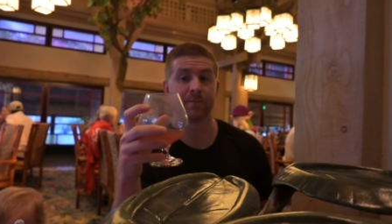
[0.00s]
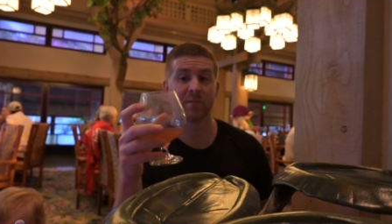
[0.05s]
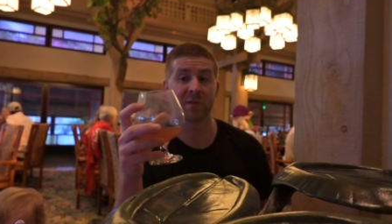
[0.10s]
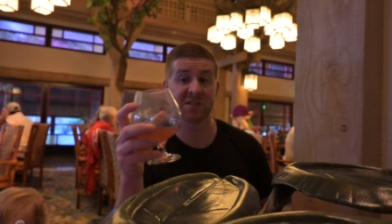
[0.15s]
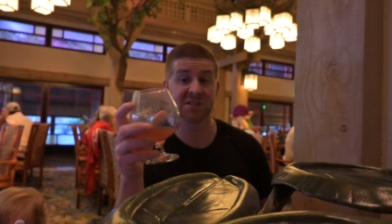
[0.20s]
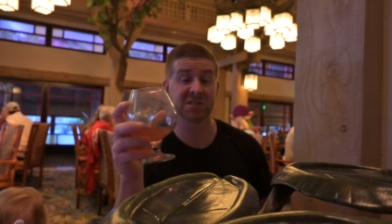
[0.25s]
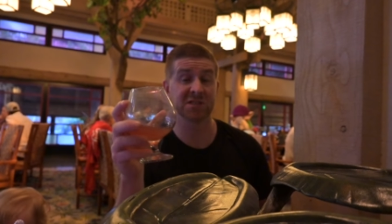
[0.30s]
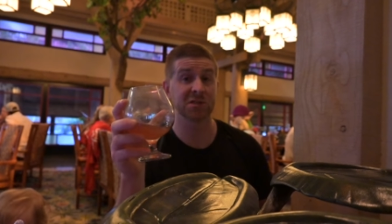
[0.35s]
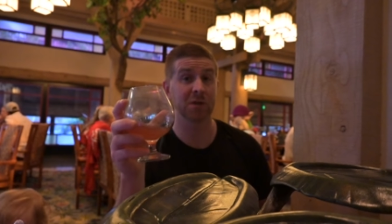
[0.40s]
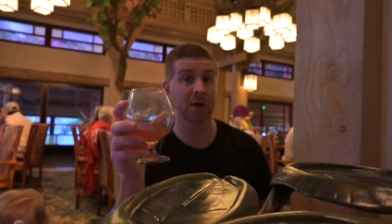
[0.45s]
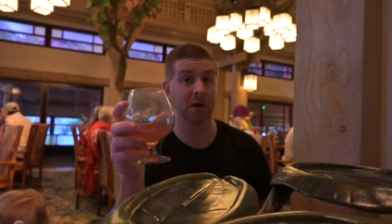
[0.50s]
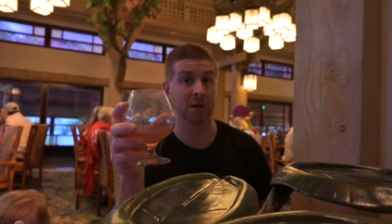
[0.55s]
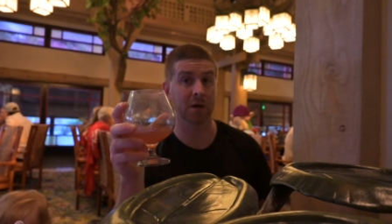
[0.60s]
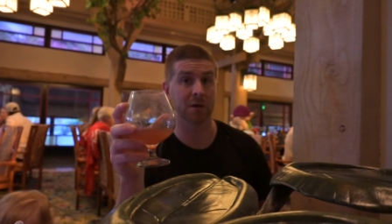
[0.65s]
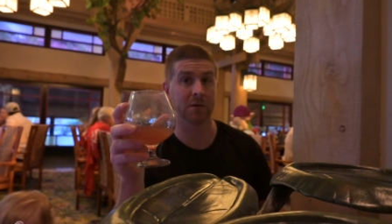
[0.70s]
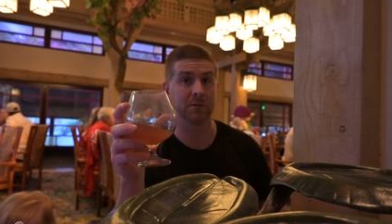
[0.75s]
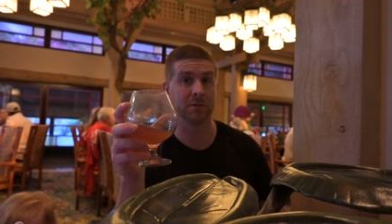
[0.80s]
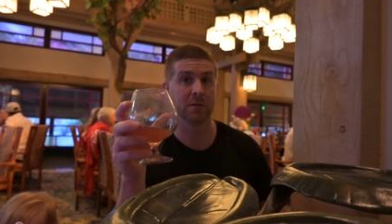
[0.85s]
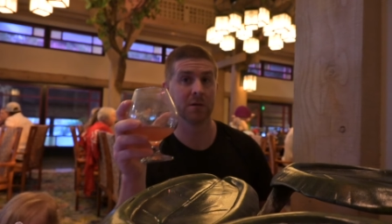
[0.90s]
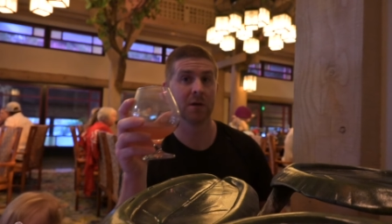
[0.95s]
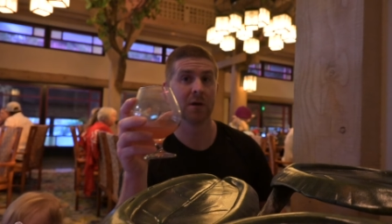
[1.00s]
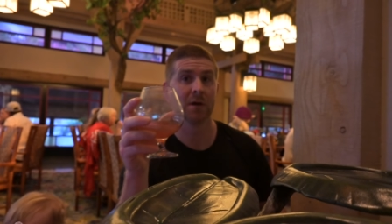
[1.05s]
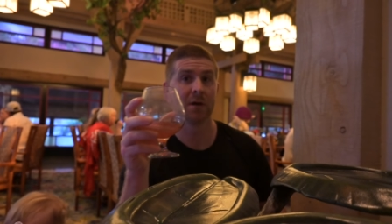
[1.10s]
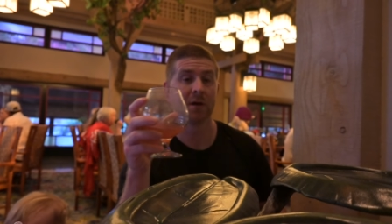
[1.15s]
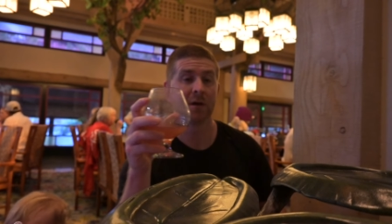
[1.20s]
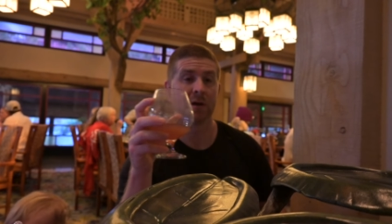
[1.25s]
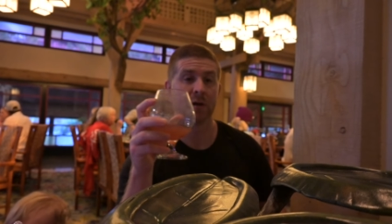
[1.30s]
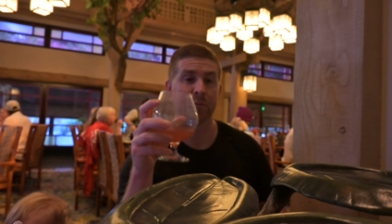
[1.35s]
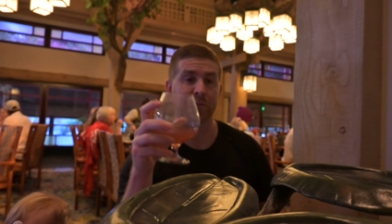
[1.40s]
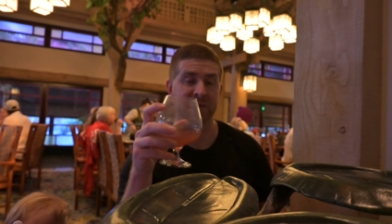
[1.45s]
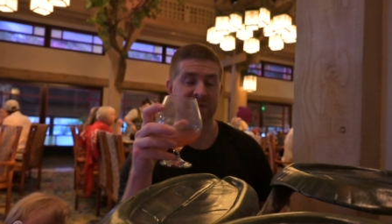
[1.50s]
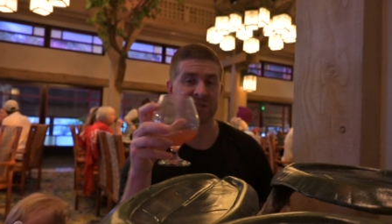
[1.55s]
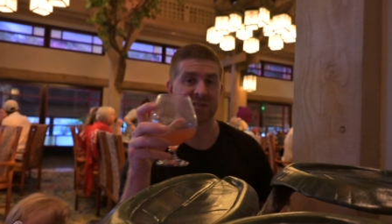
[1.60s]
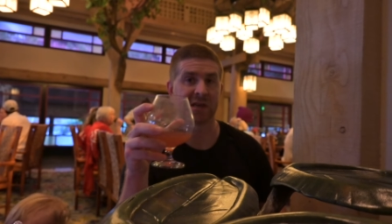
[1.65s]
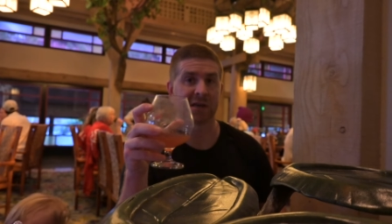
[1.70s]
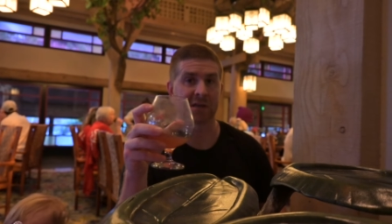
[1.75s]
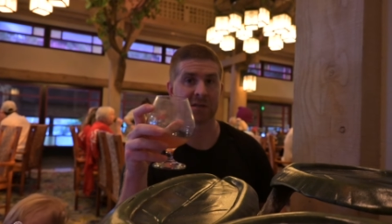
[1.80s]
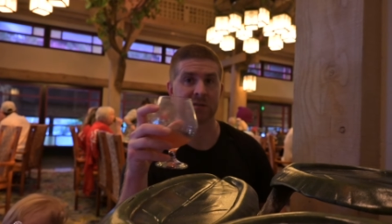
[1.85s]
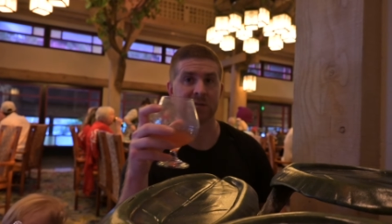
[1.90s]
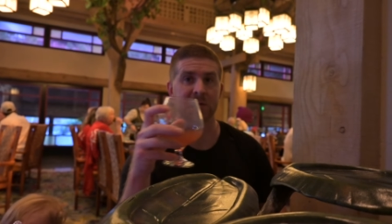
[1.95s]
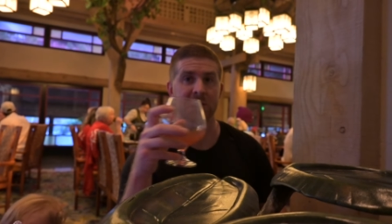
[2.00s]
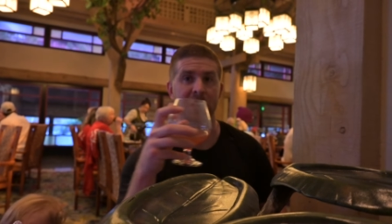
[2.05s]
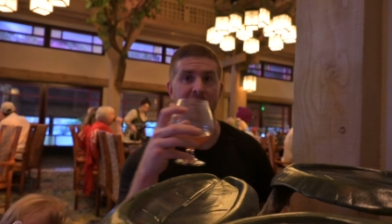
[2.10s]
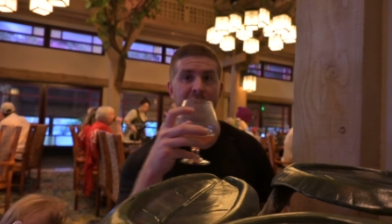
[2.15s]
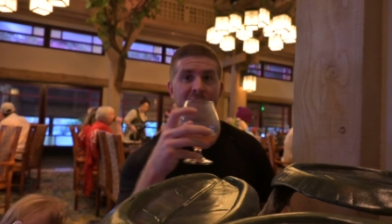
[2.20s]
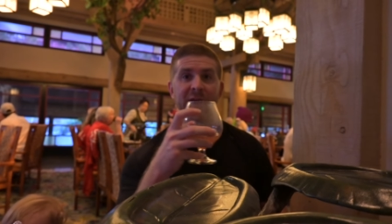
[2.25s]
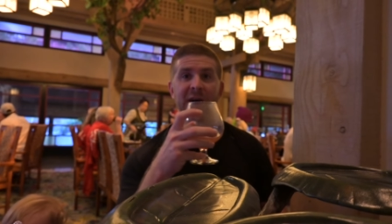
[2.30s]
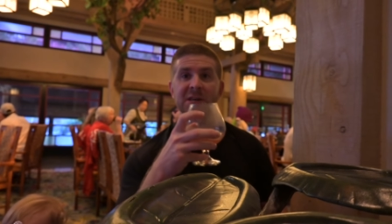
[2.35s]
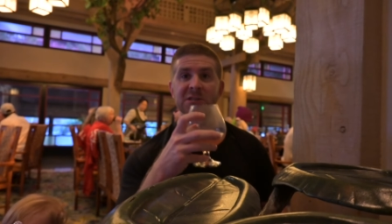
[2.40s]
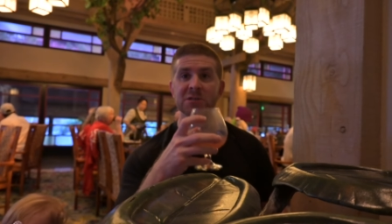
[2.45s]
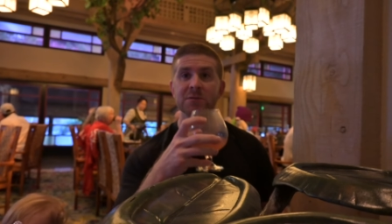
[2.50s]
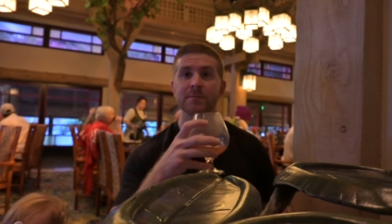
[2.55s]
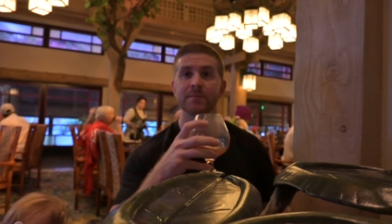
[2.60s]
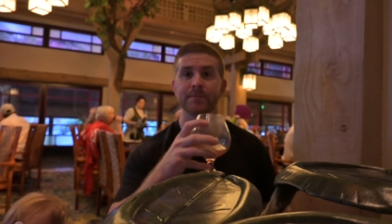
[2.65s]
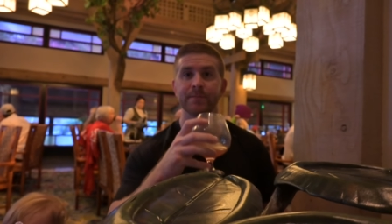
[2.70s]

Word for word: Yeah. This is good. But second to the old fashioned.